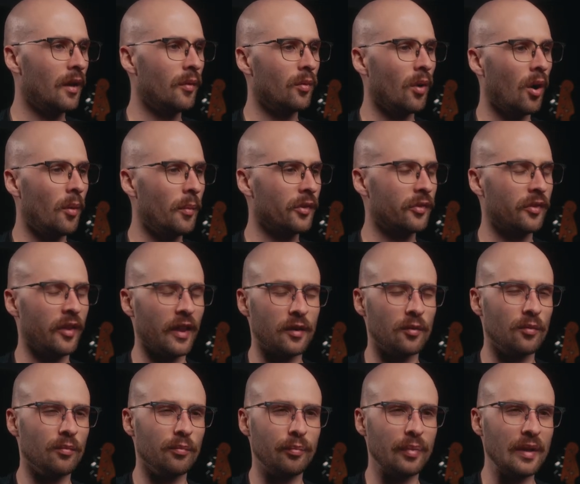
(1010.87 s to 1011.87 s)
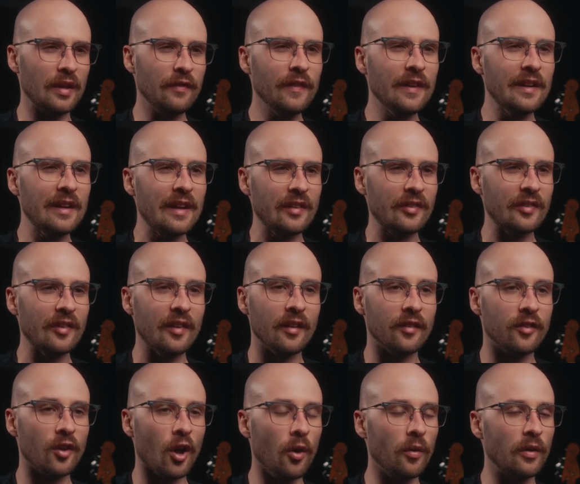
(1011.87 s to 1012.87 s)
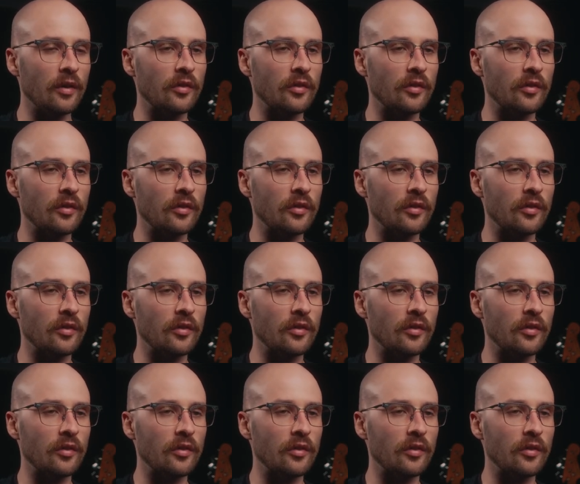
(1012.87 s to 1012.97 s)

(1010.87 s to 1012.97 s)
almost like beefiness in the tone